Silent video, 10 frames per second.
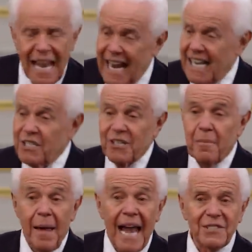And his
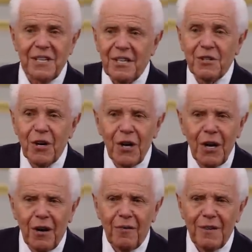capacity to
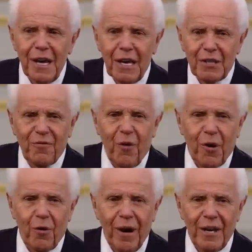love is
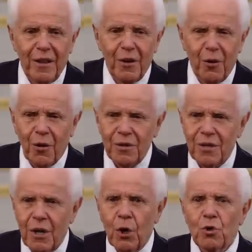far greater than yours.
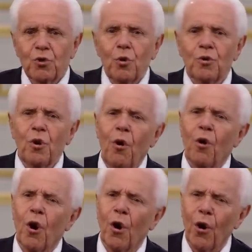So
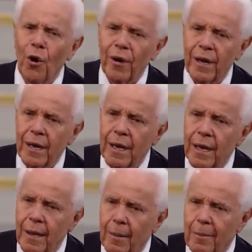don't hurt
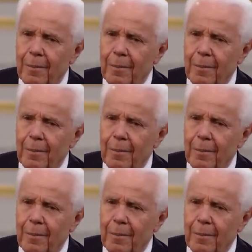him.